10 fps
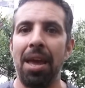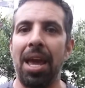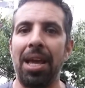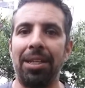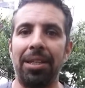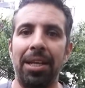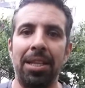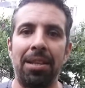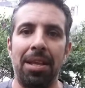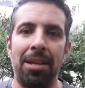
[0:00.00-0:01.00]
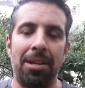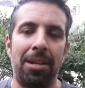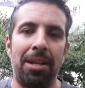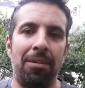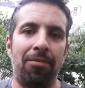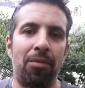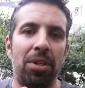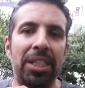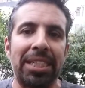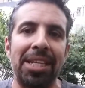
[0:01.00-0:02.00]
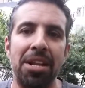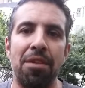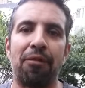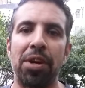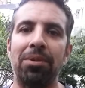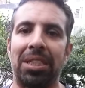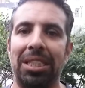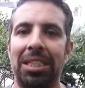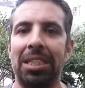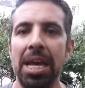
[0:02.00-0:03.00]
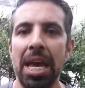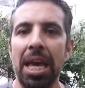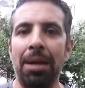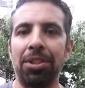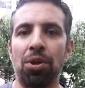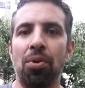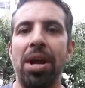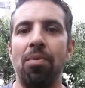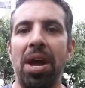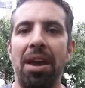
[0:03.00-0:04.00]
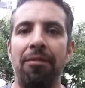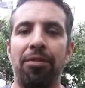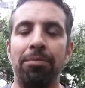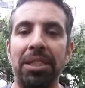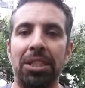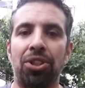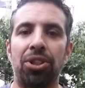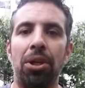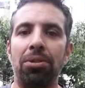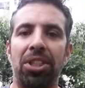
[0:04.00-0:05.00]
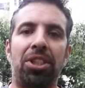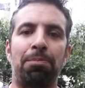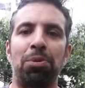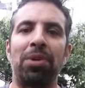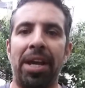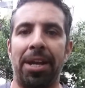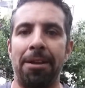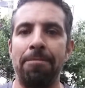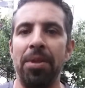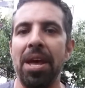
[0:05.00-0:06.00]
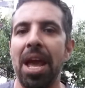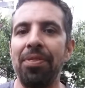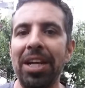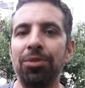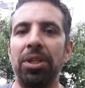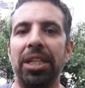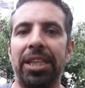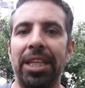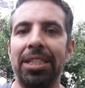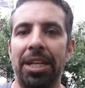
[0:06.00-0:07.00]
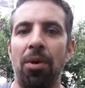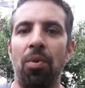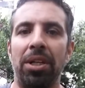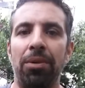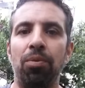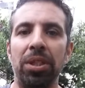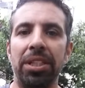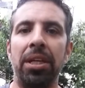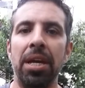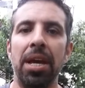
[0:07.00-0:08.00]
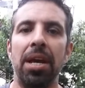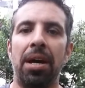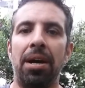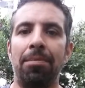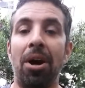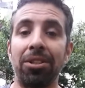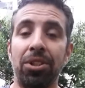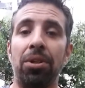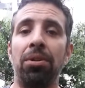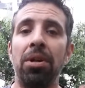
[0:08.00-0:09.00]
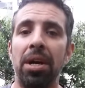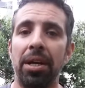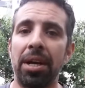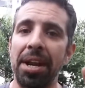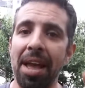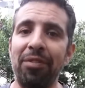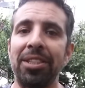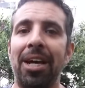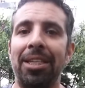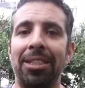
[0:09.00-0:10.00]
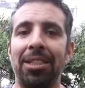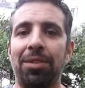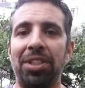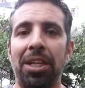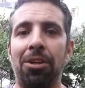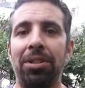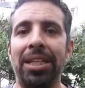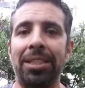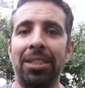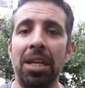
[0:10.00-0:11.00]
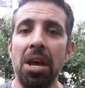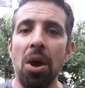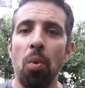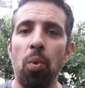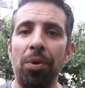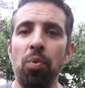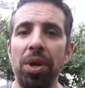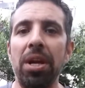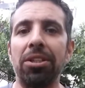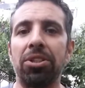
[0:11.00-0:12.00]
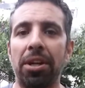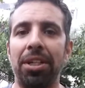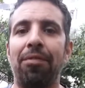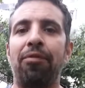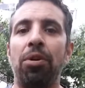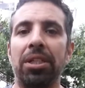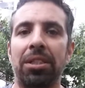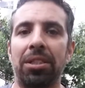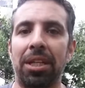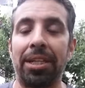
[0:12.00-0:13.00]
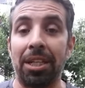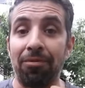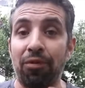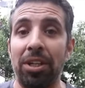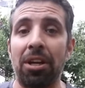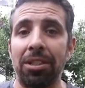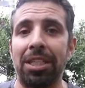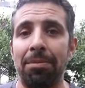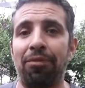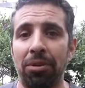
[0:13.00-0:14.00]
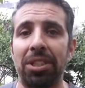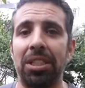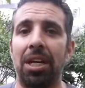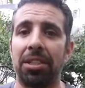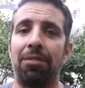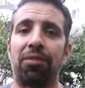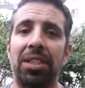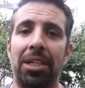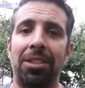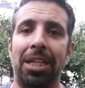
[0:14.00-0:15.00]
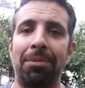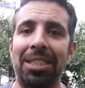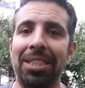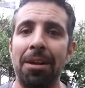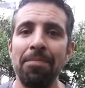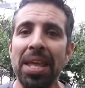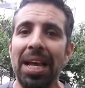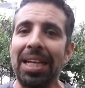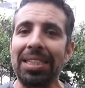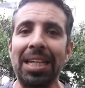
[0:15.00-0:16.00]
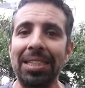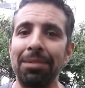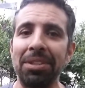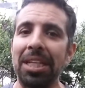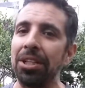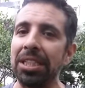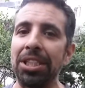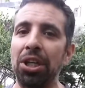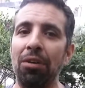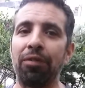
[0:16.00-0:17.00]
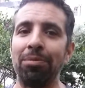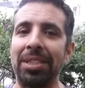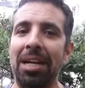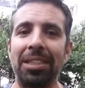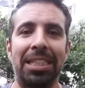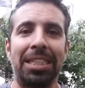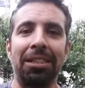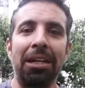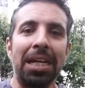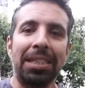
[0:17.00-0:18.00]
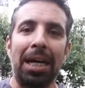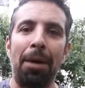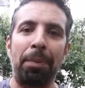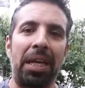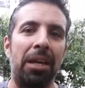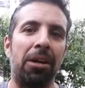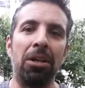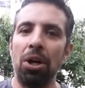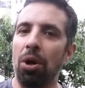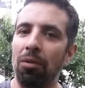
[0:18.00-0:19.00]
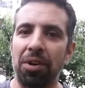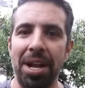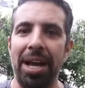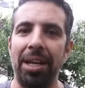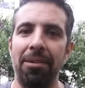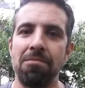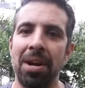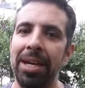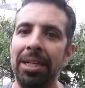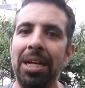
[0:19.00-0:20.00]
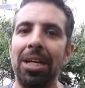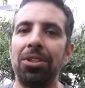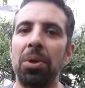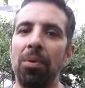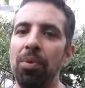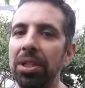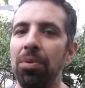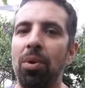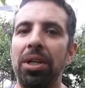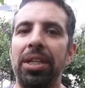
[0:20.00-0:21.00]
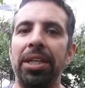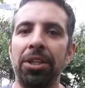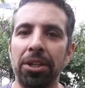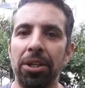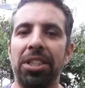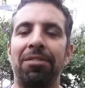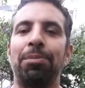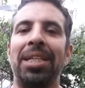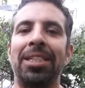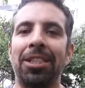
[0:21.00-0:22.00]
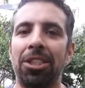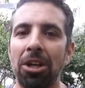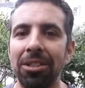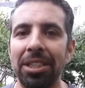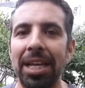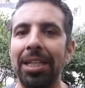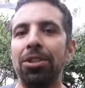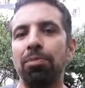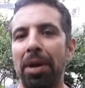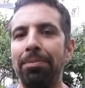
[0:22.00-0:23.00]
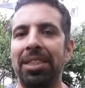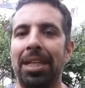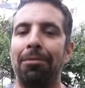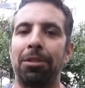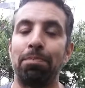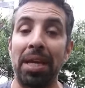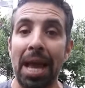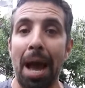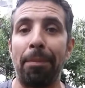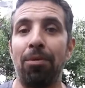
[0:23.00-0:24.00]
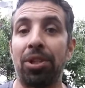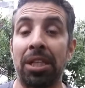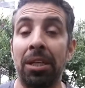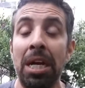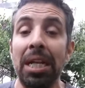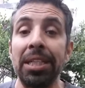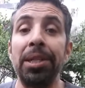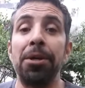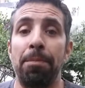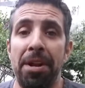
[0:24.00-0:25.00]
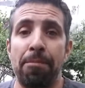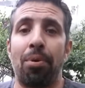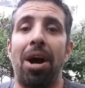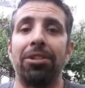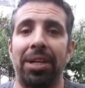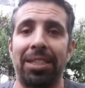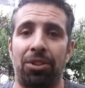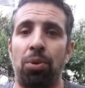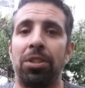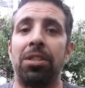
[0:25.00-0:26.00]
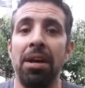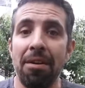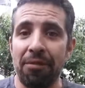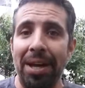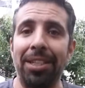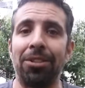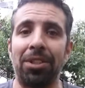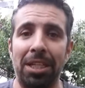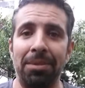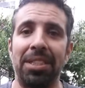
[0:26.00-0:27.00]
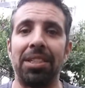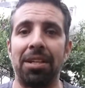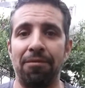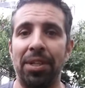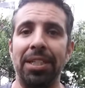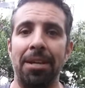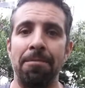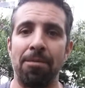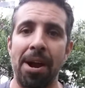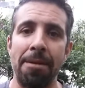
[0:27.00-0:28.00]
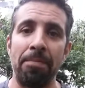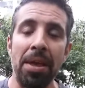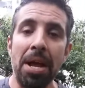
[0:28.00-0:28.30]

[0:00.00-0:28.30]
And in in in listening to the frequencies, it was a great way for me to slowly chip away at it. And that's one of the things that I want to really um, also kind of emphasize in this video is when we are starting to focus, like confront our demon, focusing on confronting our demons, it's not something that you're going to go from down here to up here overnight, right? So I really want to encourage everybody to start taking those baby steps. Be happy with a little bit of progress towards fighting those demons and confronting them, right?